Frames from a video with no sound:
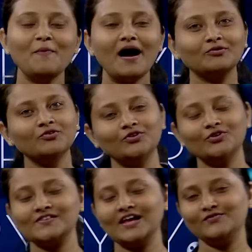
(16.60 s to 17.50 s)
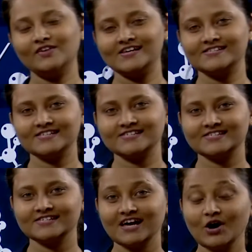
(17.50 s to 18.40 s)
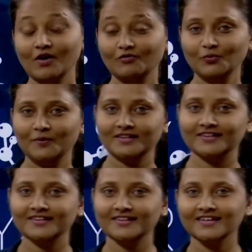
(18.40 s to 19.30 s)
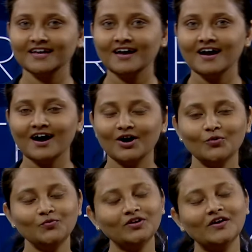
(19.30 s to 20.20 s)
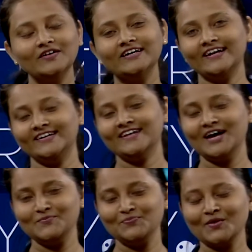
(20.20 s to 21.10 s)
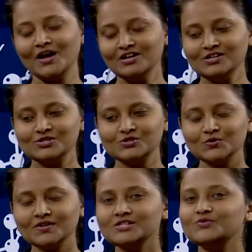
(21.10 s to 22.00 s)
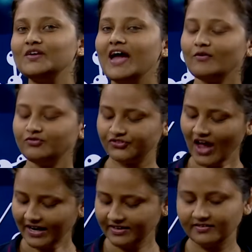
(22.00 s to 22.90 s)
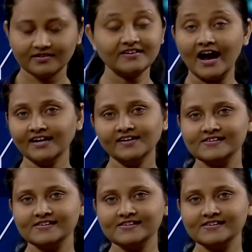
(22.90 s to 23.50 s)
back to Turito's live classes. How have you been? I hope you are having great time. Students, we have started